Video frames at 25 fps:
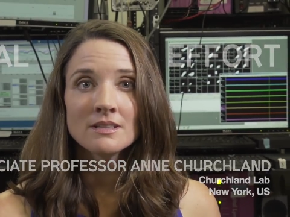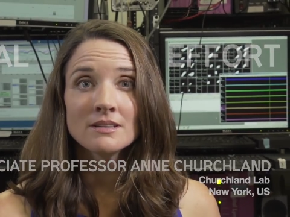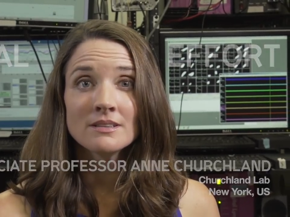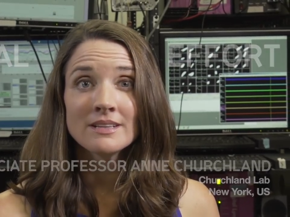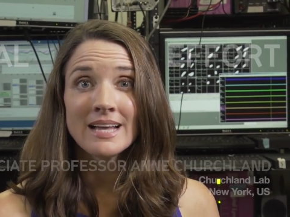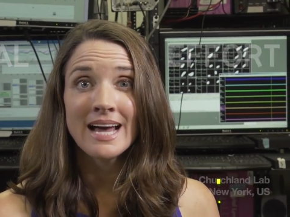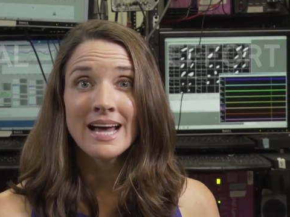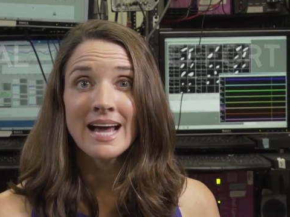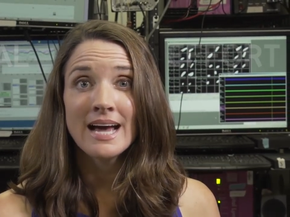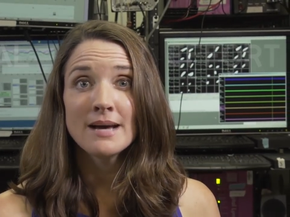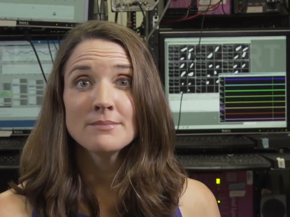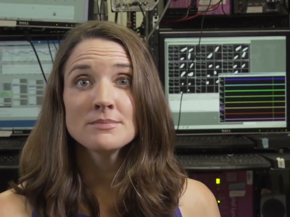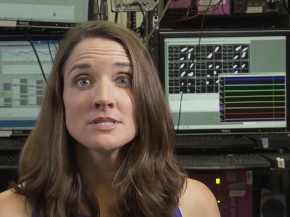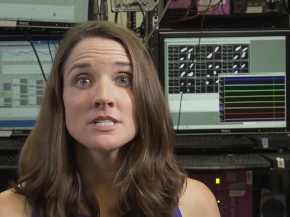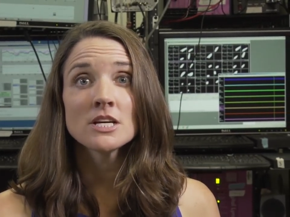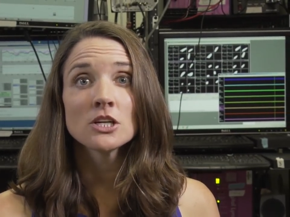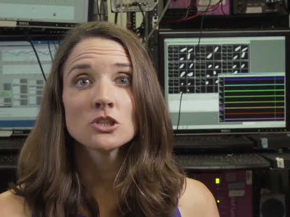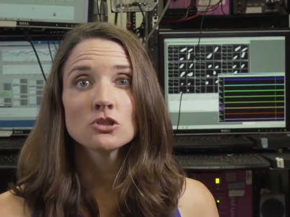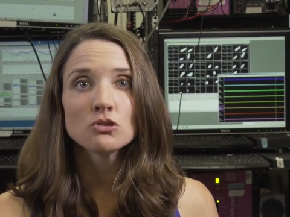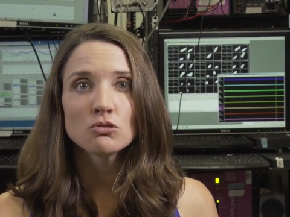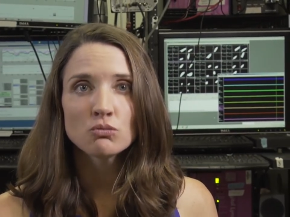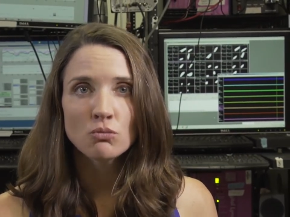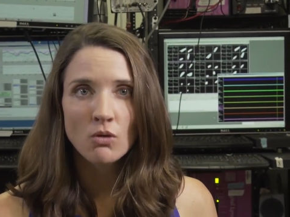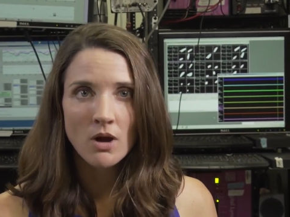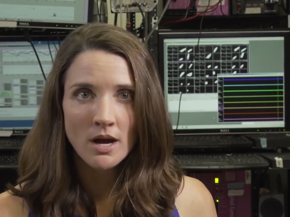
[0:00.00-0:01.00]
Labs
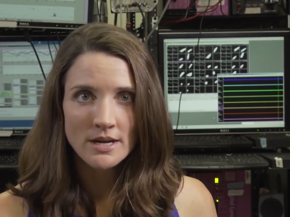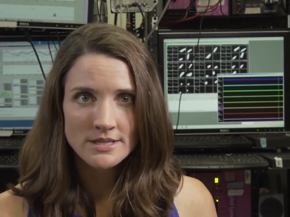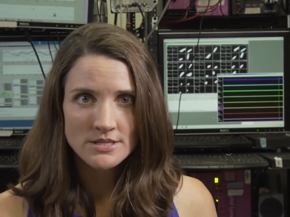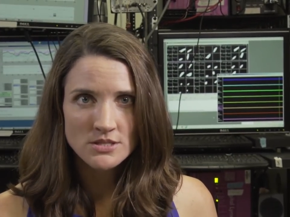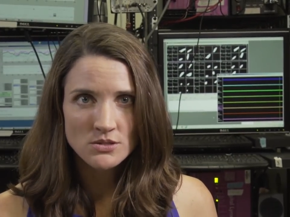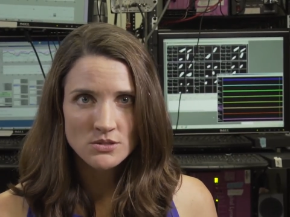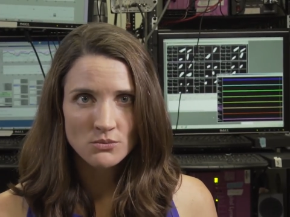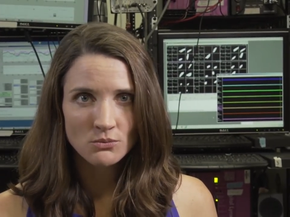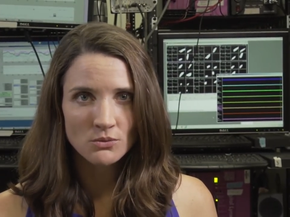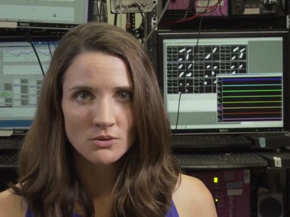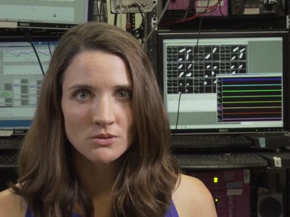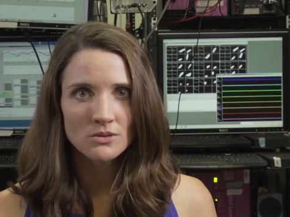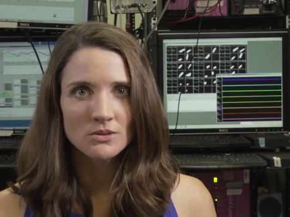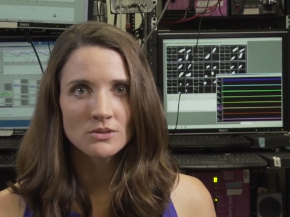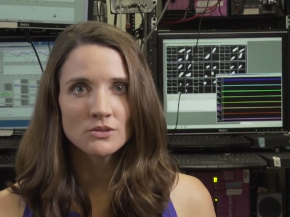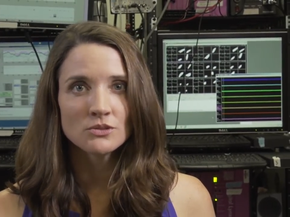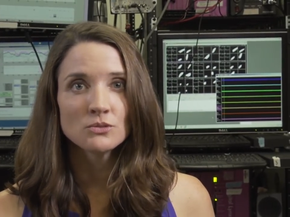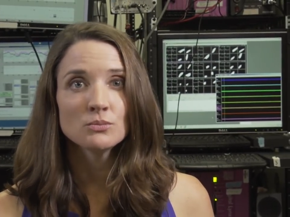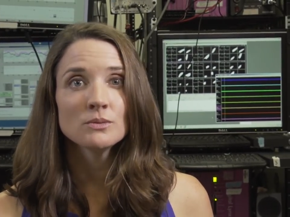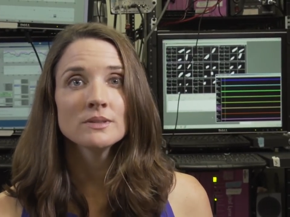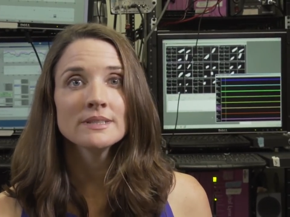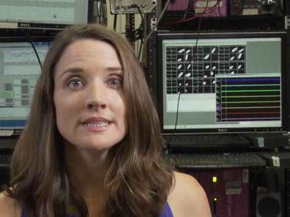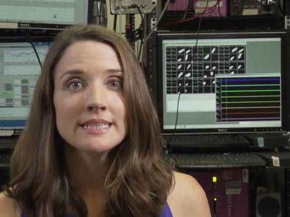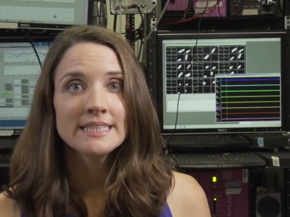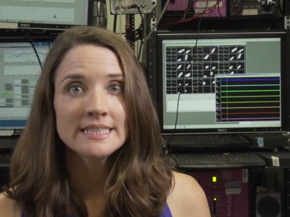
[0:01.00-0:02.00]
across the
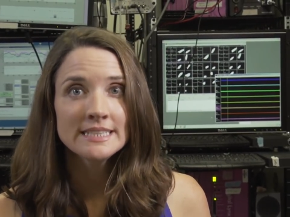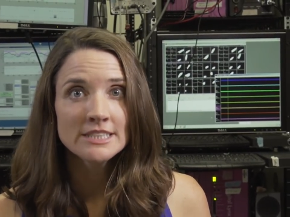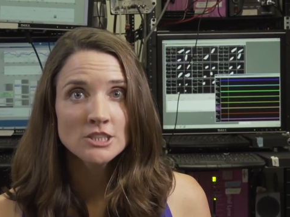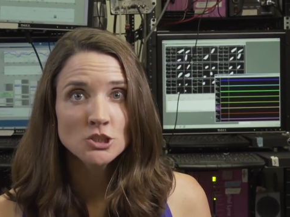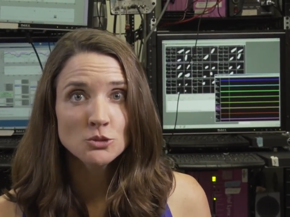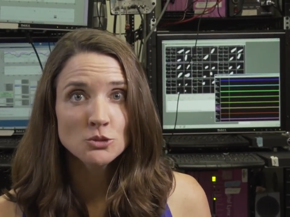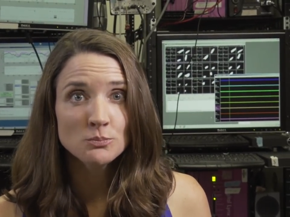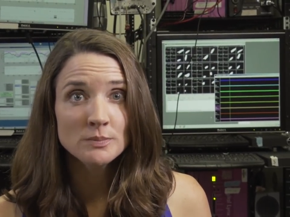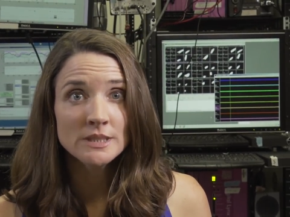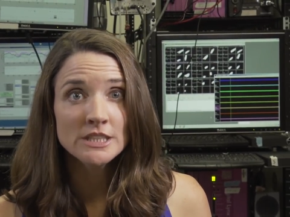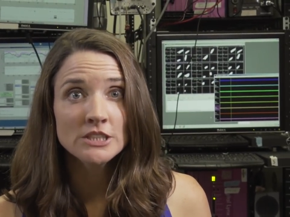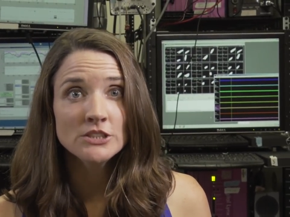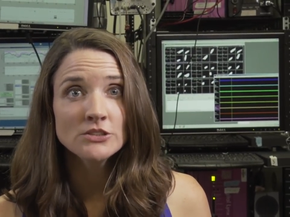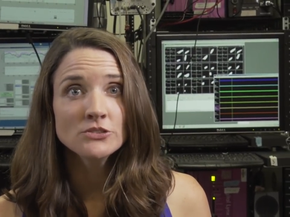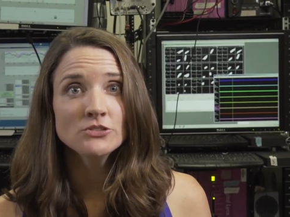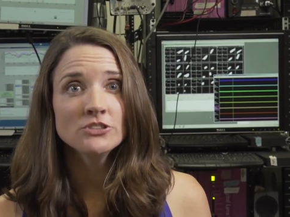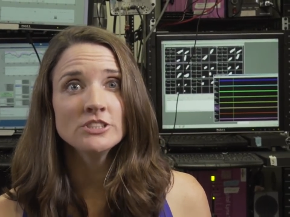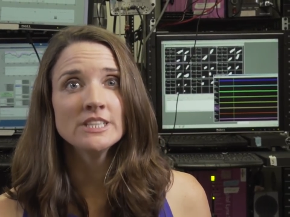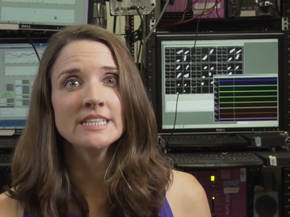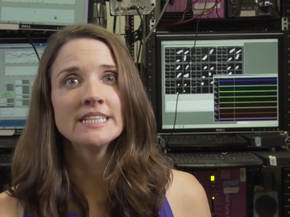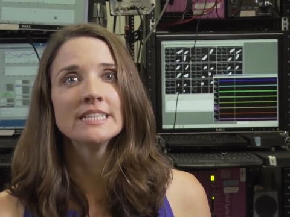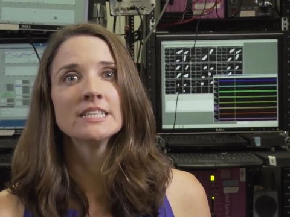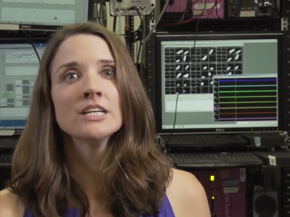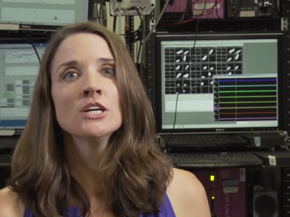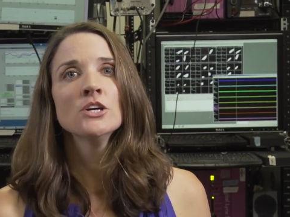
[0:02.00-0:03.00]
world will each be
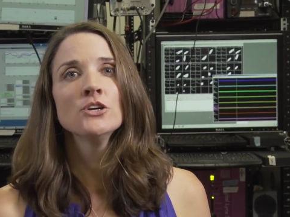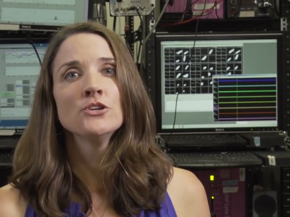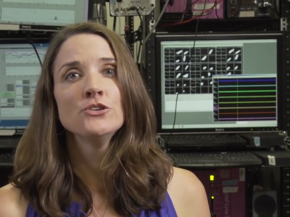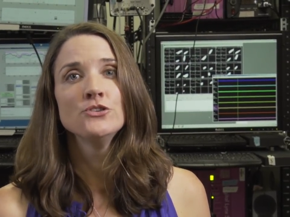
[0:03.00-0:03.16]
using